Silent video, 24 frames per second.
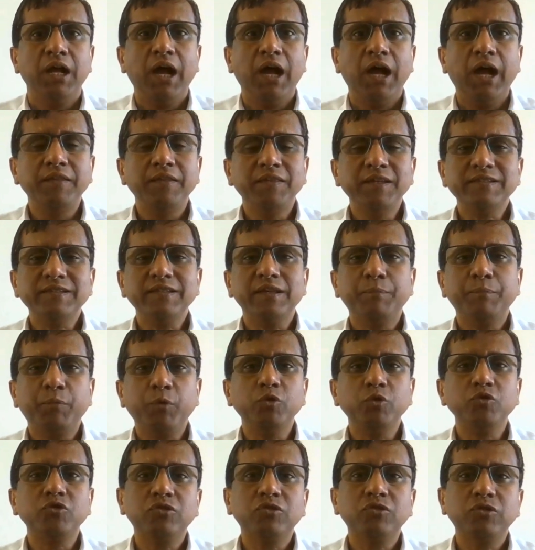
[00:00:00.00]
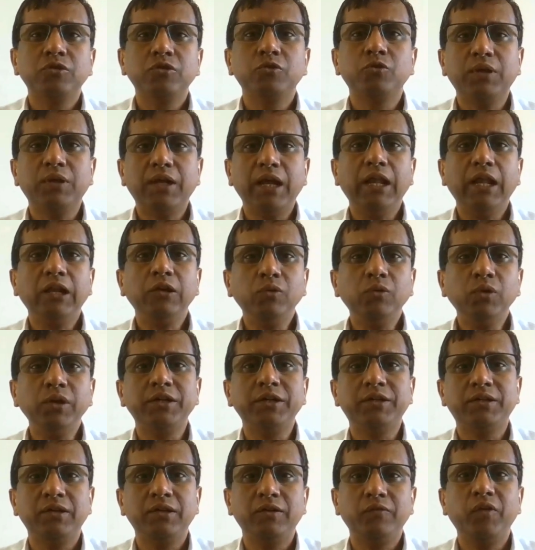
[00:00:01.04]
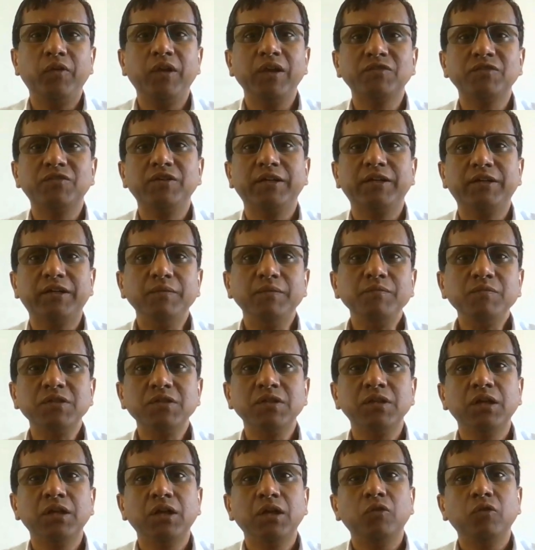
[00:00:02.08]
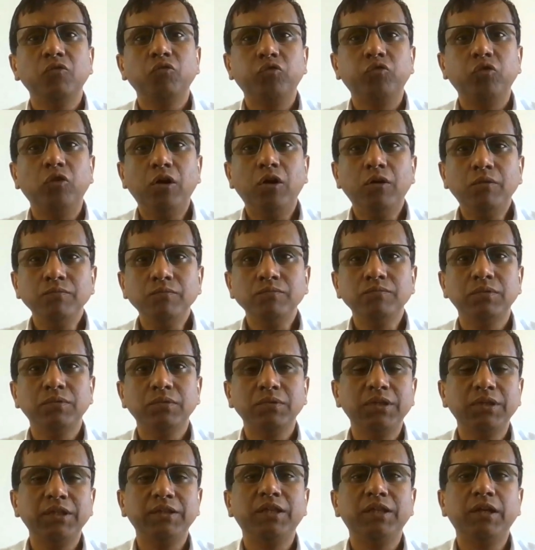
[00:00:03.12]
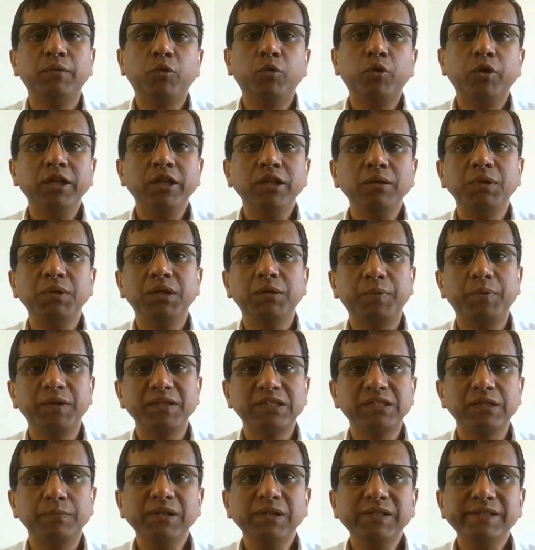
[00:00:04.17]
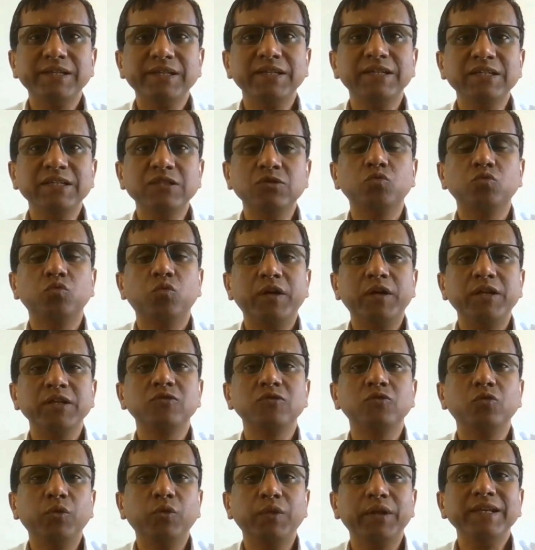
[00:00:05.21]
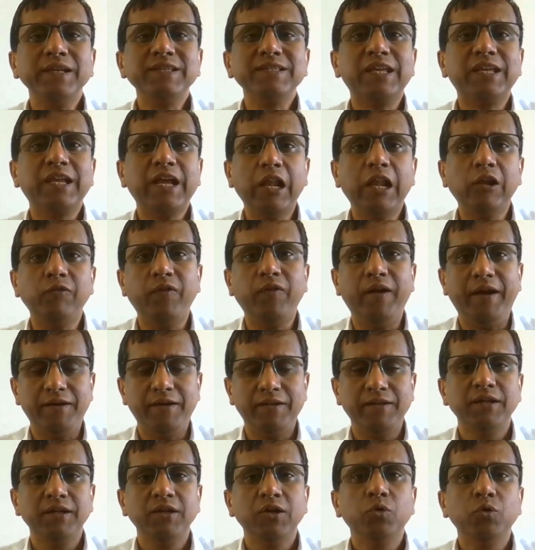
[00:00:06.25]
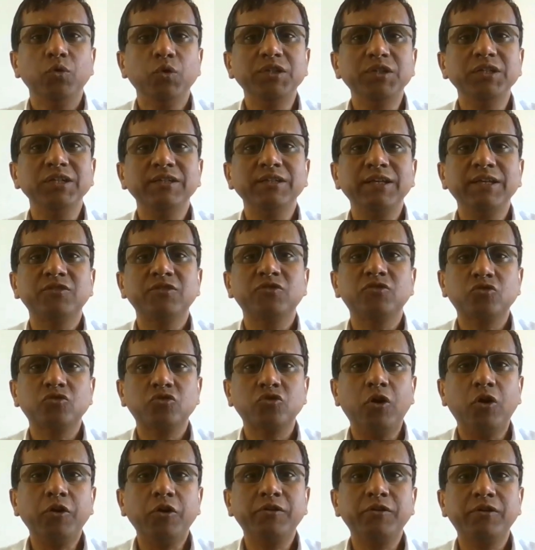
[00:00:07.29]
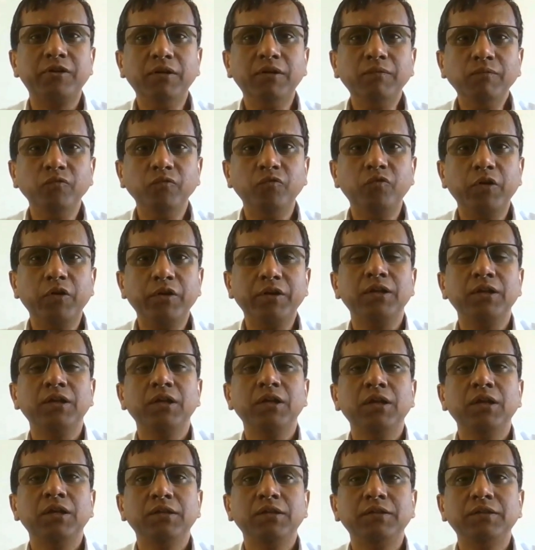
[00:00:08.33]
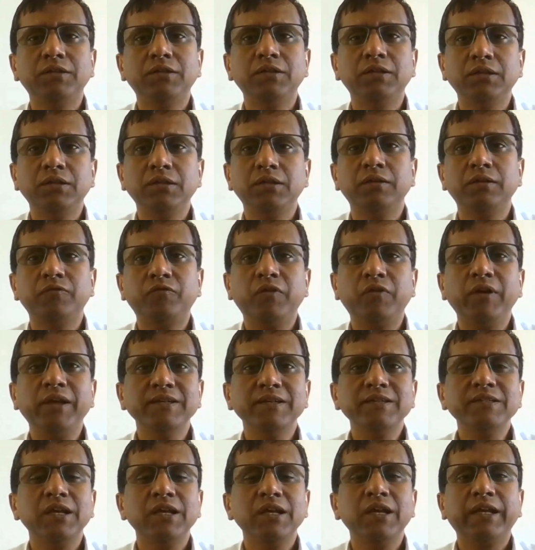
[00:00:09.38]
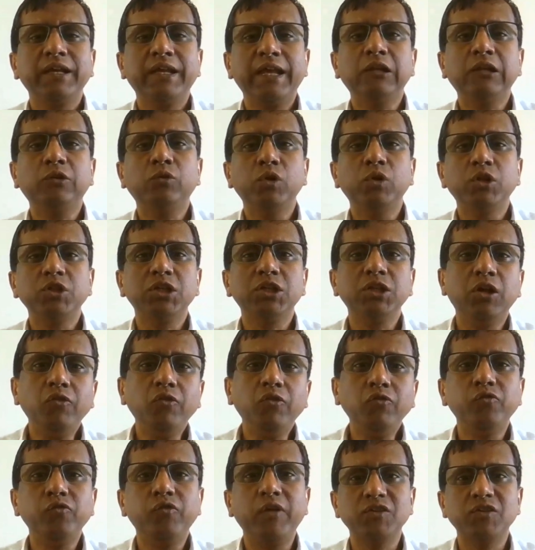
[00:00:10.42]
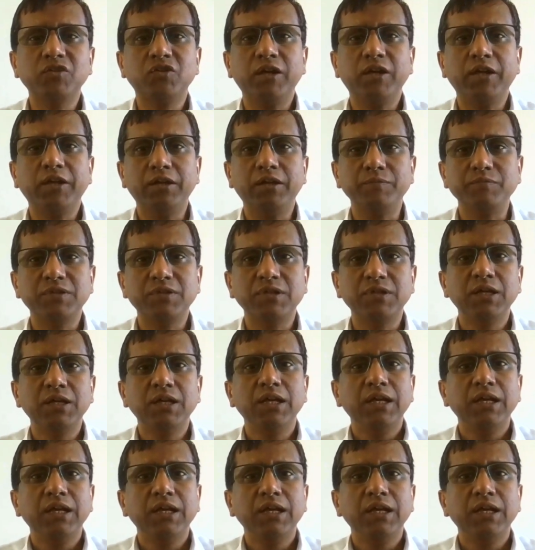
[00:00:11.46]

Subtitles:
And this approach to calculate phase diagrams from the thermodynamic principles is what is known as CalFAD, which is a short term for the phrase calculation of phase diagrams.